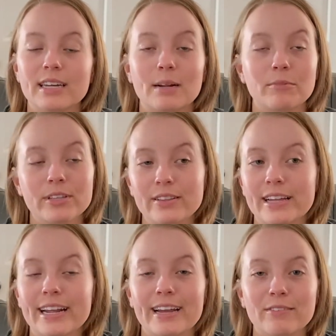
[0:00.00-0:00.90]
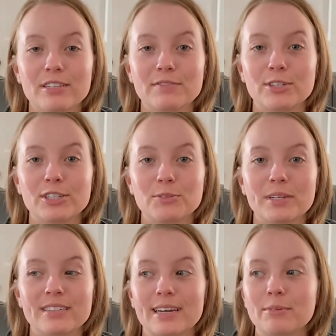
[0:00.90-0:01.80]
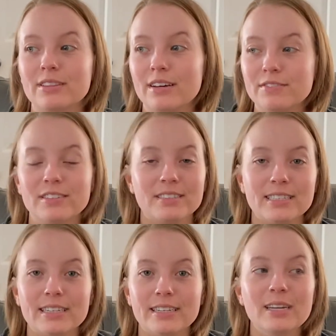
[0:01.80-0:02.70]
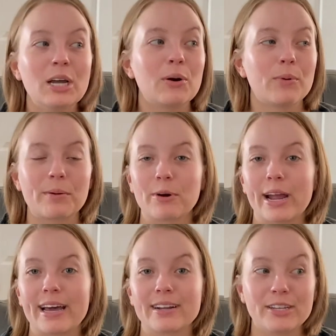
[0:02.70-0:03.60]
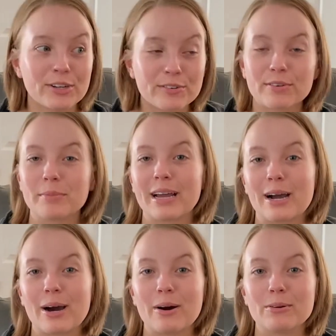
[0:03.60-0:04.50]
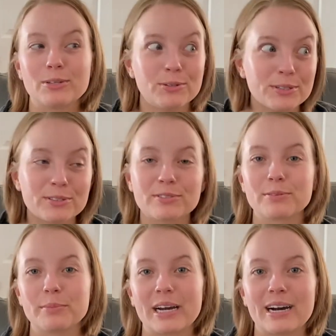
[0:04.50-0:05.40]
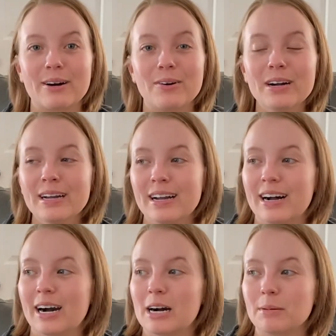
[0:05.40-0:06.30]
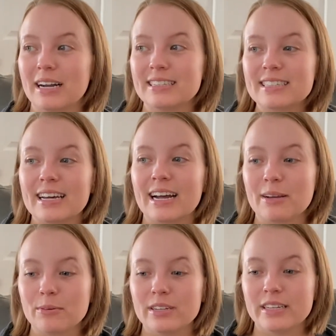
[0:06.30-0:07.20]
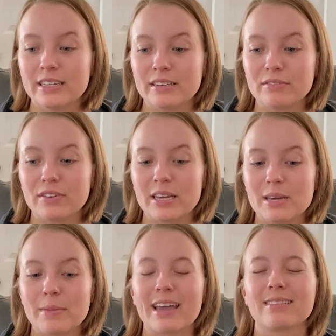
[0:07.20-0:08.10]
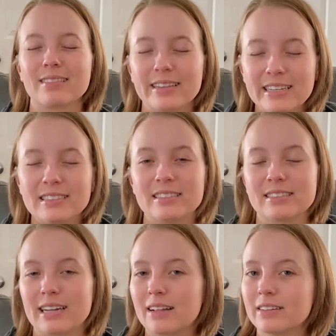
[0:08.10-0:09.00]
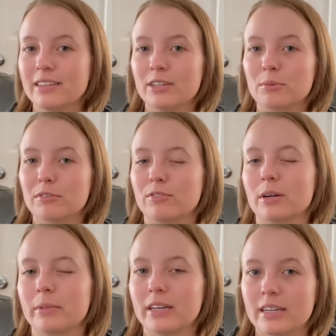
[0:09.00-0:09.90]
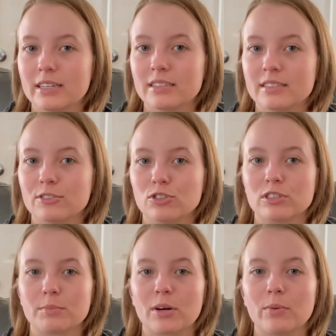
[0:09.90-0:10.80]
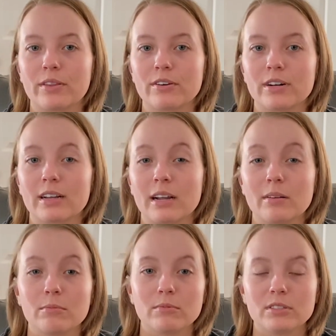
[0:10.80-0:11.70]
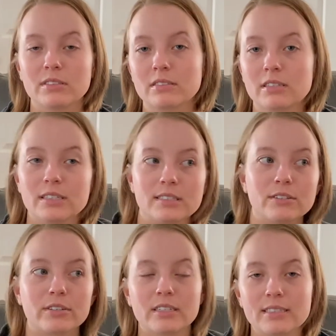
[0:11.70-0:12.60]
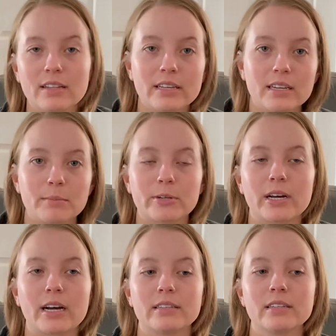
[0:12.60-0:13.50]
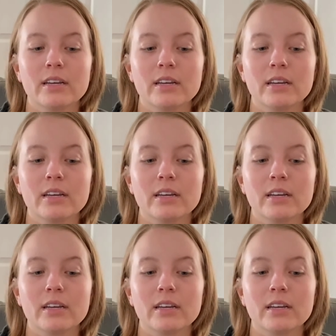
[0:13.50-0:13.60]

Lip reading: And I'm really glad I have this footage because I would love to see where we're at a year from now, 2 years from now. I said I would give him at least a solid year before I made any decisions about whether or not I was considering selling him or not.